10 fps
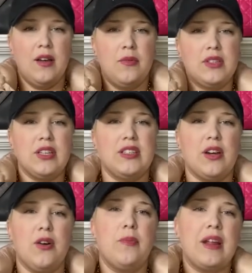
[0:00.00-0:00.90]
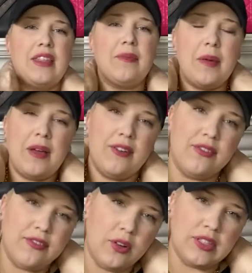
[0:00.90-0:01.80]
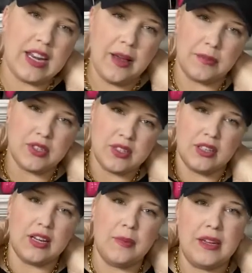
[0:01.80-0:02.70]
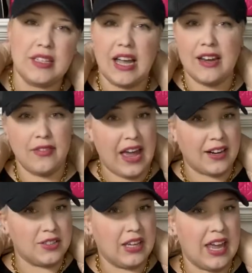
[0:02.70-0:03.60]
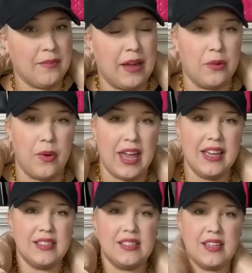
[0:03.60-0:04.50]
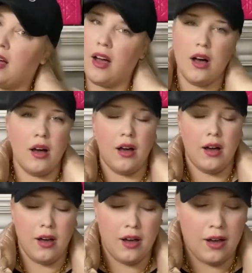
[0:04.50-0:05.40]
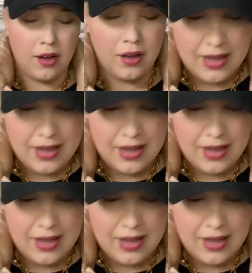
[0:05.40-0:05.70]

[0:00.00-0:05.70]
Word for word: which I don't, but I think maybe I'll fold it up just a little bit to kind of actually hit my waist. Oh,